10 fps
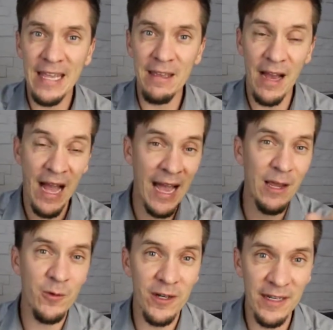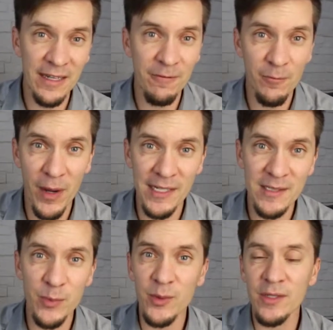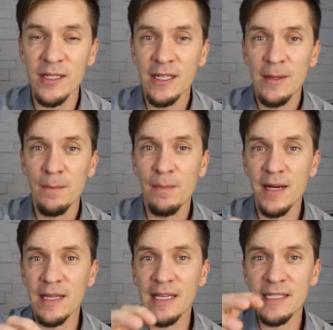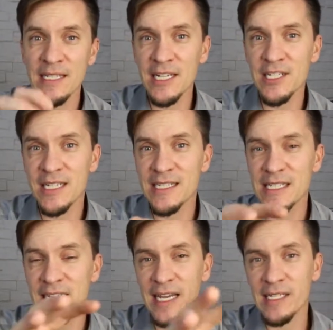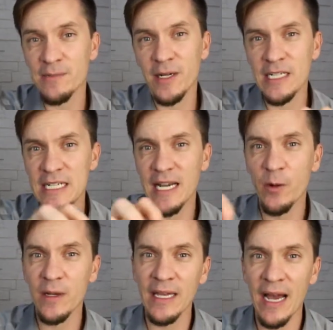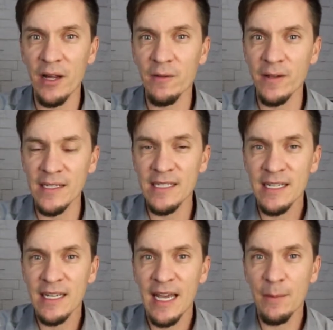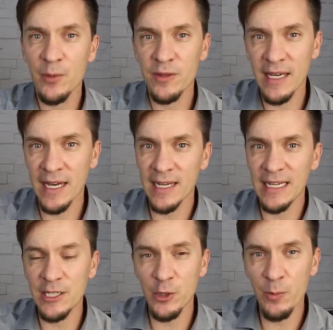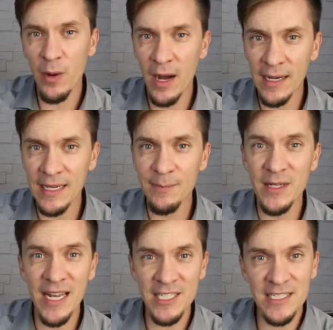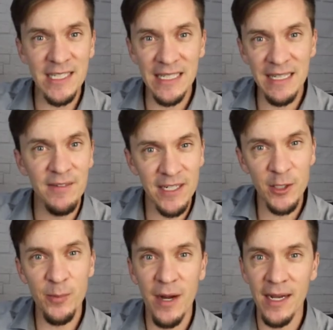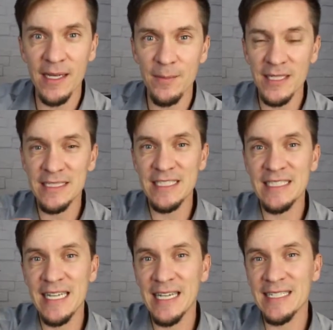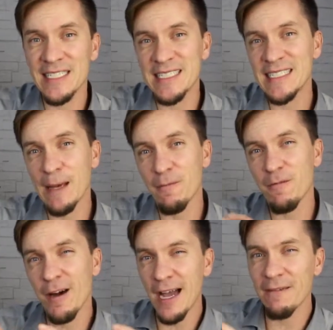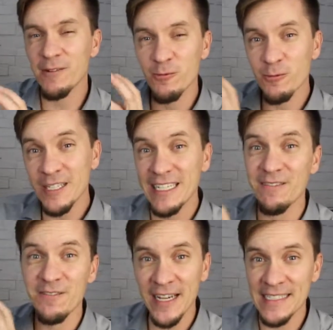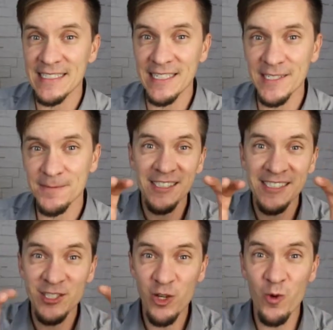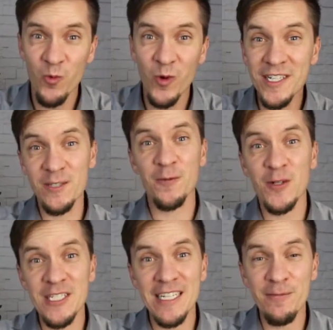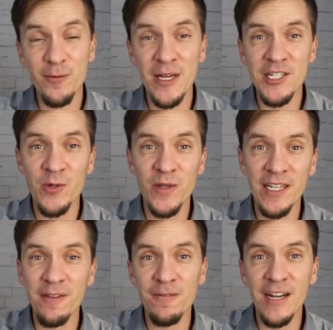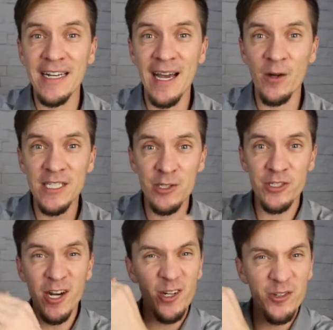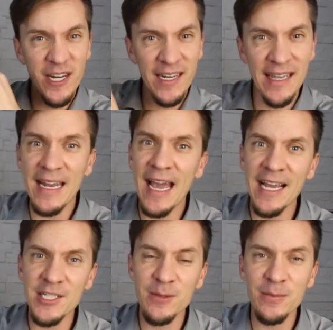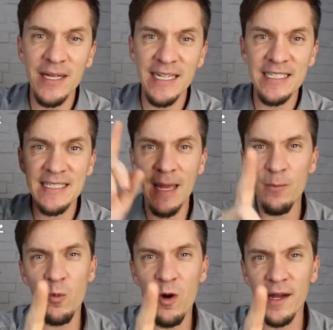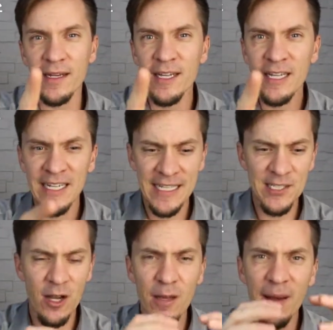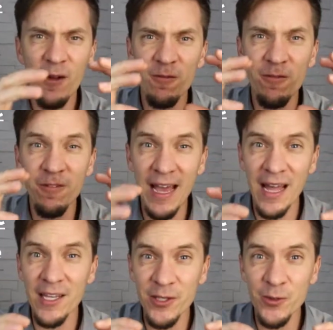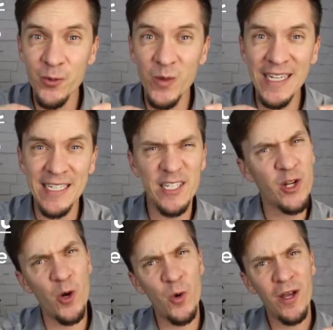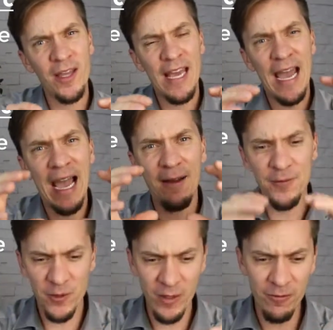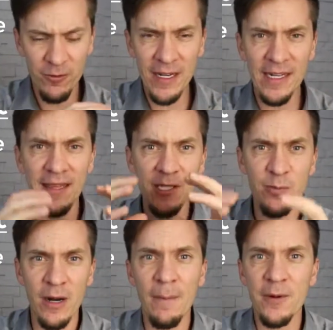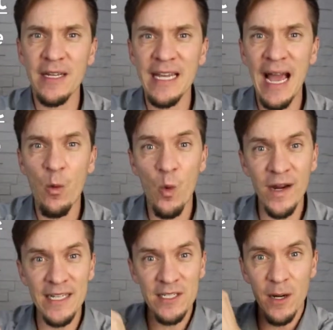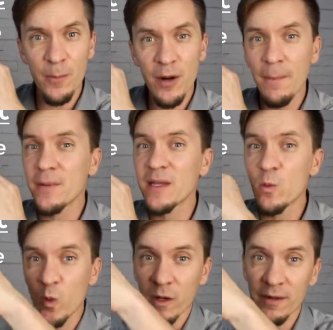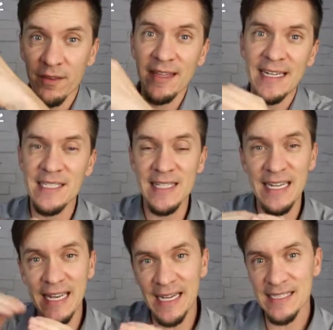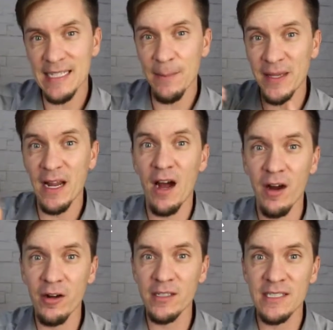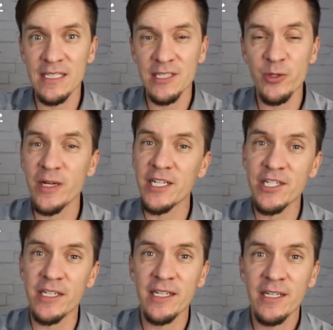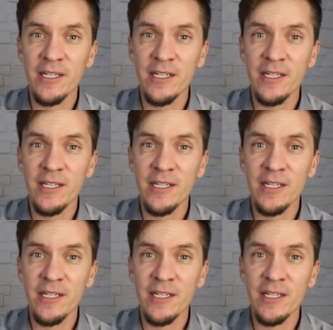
high one if possible, but the intention is to take as much equity out of it and put that in your pocket, but not just to leave it in your pocket, but to take it to step 5 and reinvest it. So what is the first information we need to find out? Let's start creating that action plan. Step 1, it's all about value. We need to know, after we've rented this property, what is our property worth? That is the next step in our situation.